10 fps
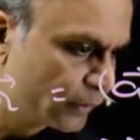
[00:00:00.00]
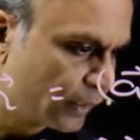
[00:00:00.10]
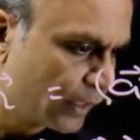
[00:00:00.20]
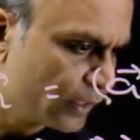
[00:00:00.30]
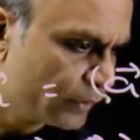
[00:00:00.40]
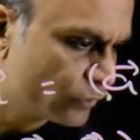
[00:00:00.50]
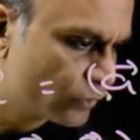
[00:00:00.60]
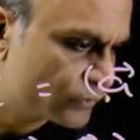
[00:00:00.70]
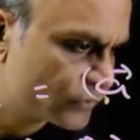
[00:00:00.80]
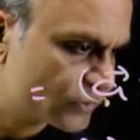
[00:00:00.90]
R
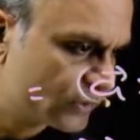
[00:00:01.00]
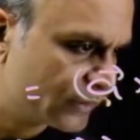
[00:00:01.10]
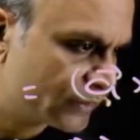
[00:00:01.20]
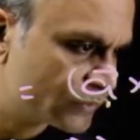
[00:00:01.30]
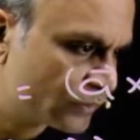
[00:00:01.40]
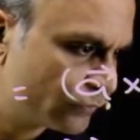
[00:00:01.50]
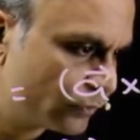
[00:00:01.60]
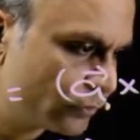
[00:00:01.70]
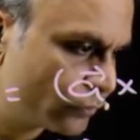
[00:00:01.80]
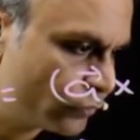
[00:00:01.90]
dot C is
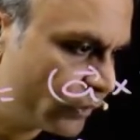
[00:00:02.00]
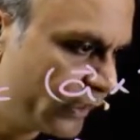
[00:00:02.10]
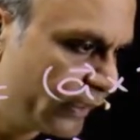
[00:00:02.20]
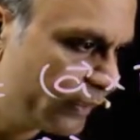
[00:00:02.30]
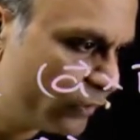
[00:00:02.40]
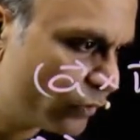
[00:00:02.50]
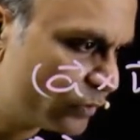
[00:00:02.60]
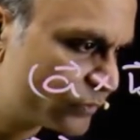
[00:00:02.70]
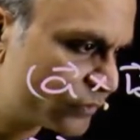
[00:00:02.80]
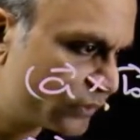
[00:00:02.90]
equal to A
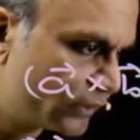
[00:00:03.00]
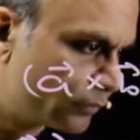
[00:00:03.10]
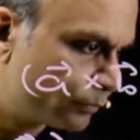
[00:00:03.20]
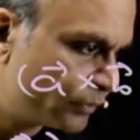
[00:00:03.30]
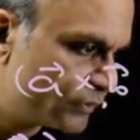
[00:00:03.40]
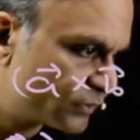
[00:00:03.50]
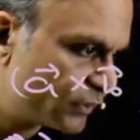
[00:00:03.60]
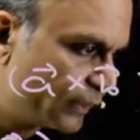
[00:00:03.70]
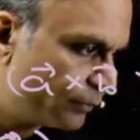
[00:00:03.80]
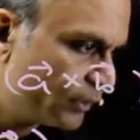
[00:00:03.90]
dot C plus
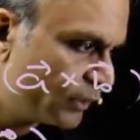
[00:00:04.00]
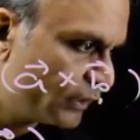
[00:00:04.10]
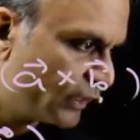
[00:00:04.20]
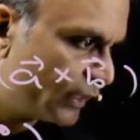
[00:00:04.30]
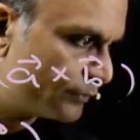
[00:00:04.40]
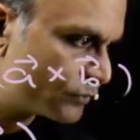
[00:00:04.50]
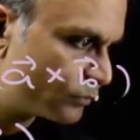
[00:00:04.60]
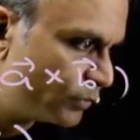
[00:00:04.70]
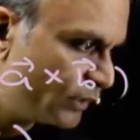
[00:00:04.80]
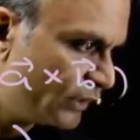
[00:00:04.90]
lambda times
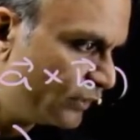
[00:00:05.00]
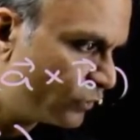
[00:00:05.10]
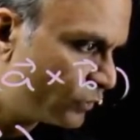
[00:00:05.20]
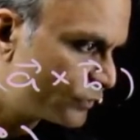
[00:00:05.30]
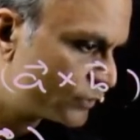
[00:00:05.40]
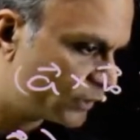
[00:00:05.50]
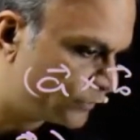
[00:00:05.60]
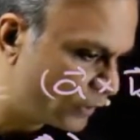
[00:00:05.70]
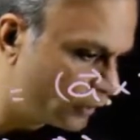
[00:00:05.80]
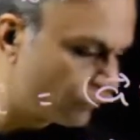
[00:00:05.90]
B dot
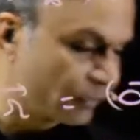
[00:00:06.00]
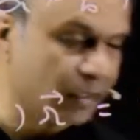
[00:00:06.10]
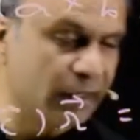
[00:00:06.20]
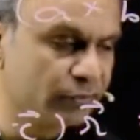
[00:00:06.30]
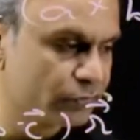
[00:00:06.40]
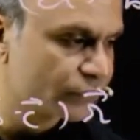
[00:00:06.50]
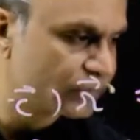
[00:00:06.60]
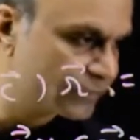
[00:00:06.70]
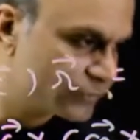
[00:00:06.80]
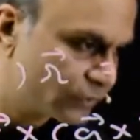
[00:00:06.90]
C, where R dot
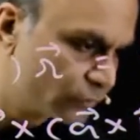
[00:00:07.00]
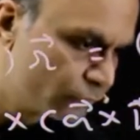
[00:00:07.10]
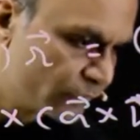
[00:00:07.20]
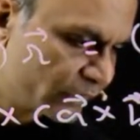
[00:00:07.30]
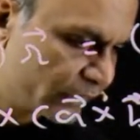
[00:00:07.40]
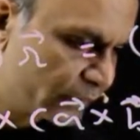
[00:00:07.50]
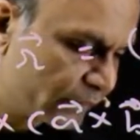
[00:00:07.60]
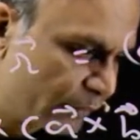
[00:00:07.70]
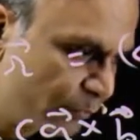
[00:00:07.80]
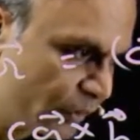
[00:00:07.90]
C is 0. We get
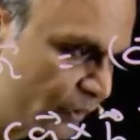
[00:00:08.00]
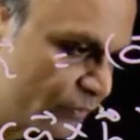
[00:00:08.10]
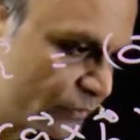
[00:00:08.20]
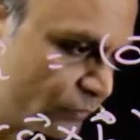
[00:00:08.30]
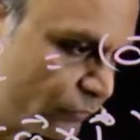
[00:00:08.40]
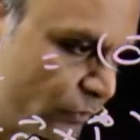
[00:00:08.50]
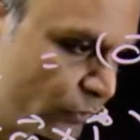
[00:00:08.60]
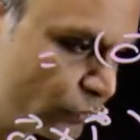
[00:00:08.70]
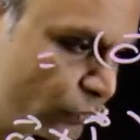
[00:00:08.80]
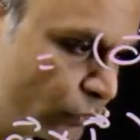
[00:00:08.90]
lambda is
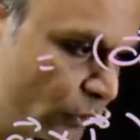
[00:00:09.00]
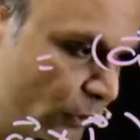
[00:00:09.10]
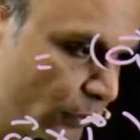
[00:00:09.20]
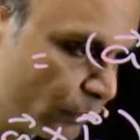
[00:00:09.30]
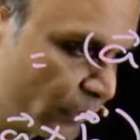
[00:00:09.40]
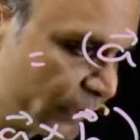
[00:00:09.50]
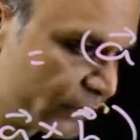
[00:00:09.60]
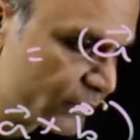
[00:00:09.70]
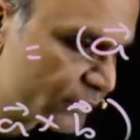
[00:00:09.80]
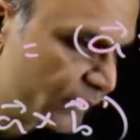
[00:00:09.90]
equal to
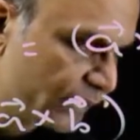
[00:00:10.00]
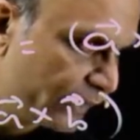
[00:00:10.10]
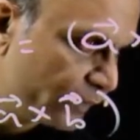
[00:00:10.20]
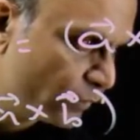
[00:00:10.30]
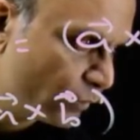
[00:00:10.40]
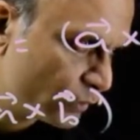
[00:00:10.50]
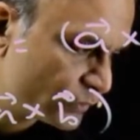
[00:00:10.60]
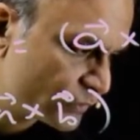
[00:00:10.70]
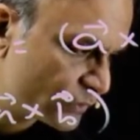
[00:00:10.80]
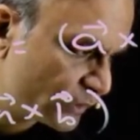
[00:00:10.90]
minus A
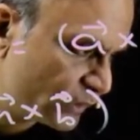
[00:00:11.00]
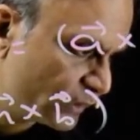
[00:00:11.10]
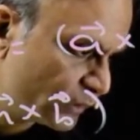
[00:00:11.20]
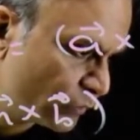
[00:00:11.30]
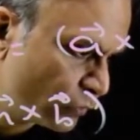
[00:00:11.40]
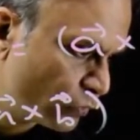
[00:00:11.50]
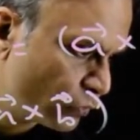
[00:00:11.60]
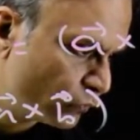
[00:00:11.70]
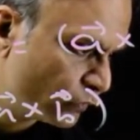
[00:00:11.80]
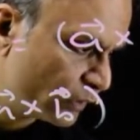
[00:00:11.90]
dot C
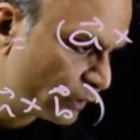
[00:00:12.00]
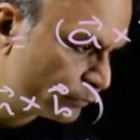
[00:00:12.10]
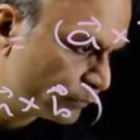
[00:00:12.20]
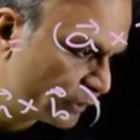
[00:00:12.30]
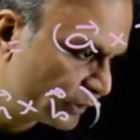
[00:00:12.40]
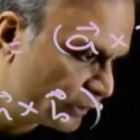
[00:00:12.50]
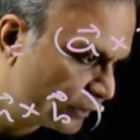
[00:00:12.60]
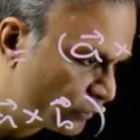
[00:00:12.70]
over B